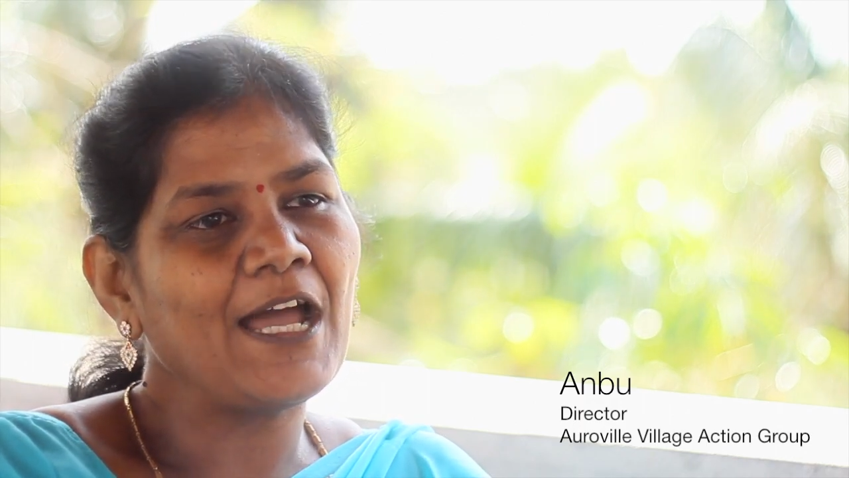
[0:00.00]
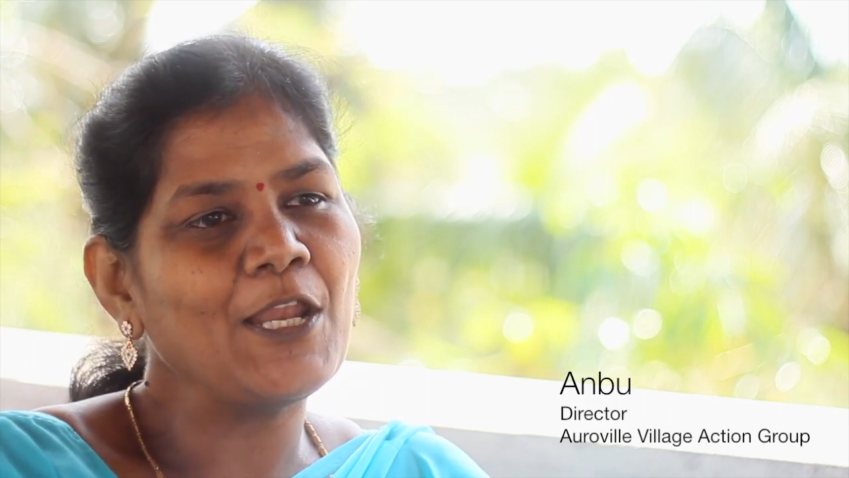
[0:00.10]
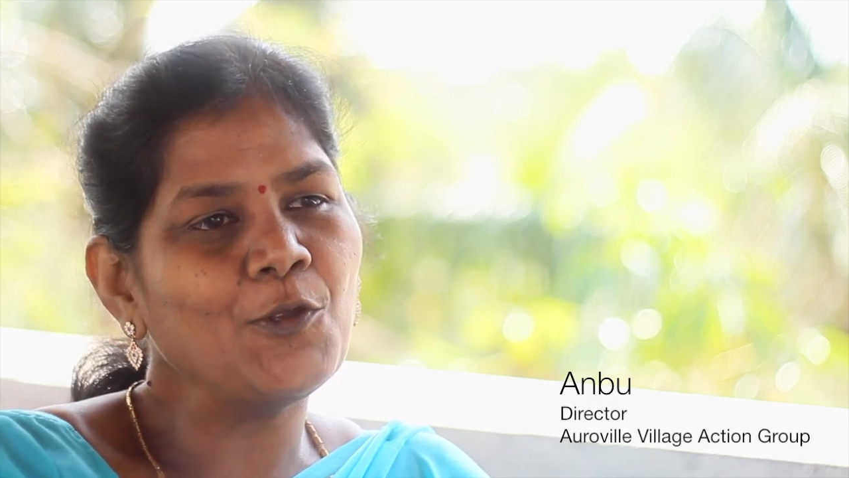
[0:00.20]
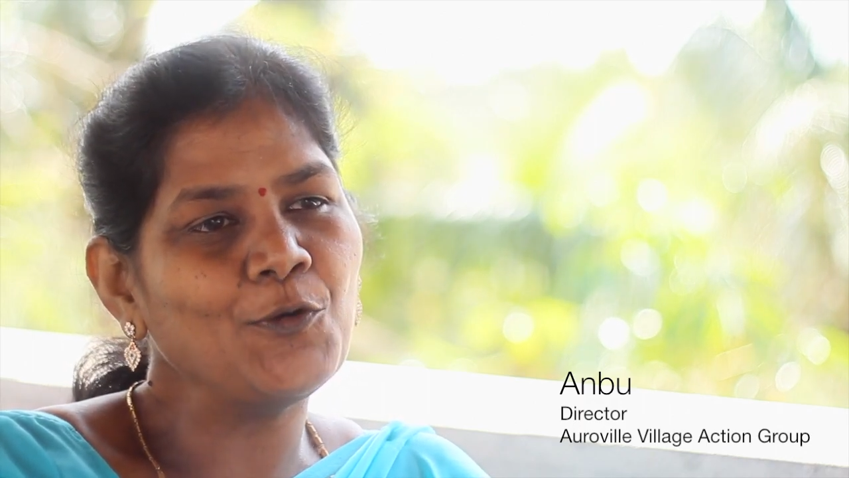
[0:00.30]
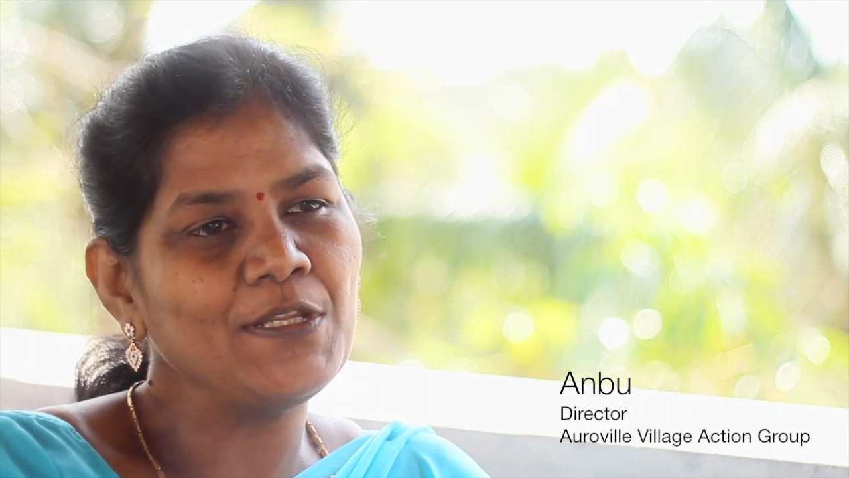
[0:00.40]

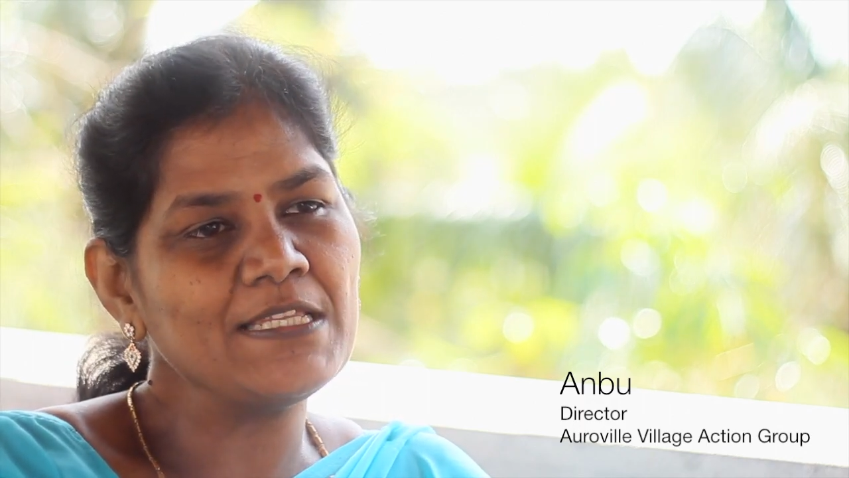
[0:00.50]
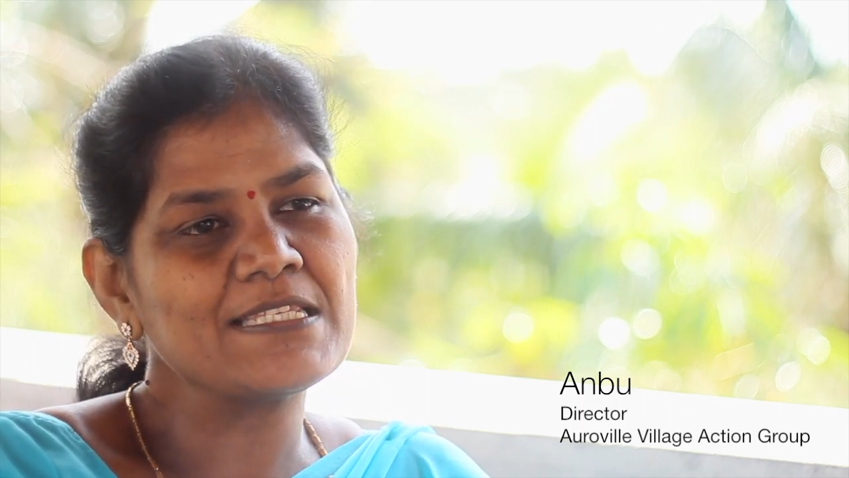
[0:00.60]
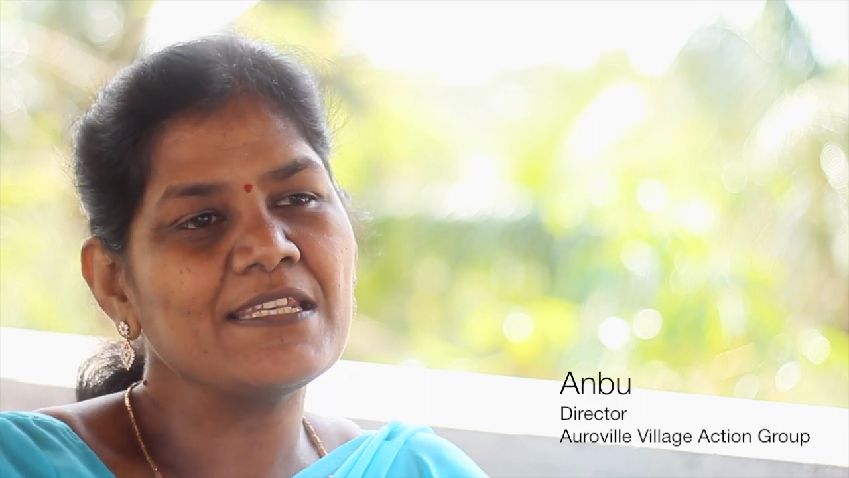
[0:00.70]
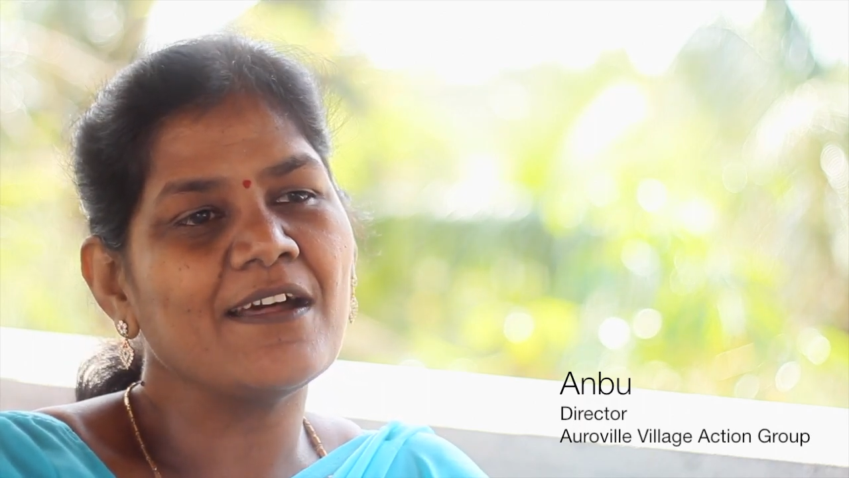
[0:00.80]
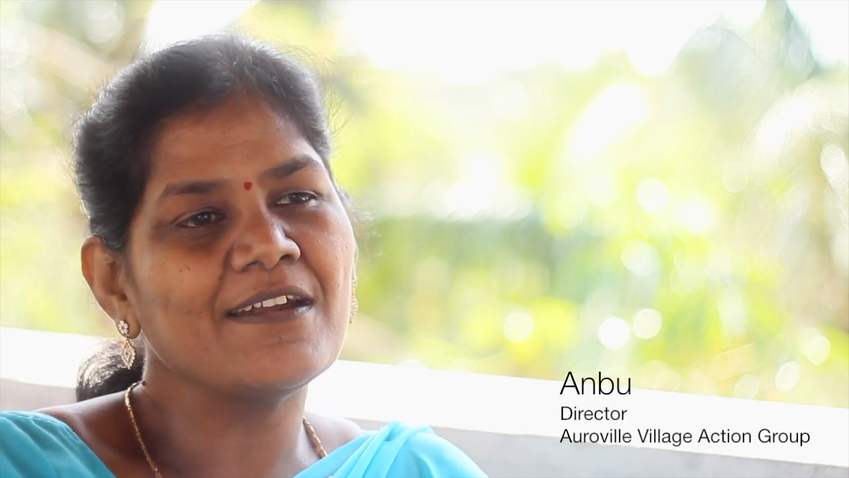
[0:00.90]
alone
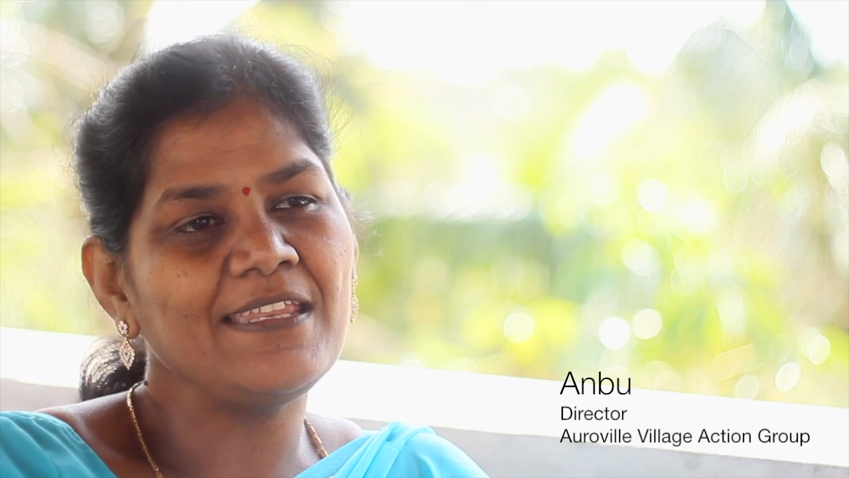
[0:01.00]
is not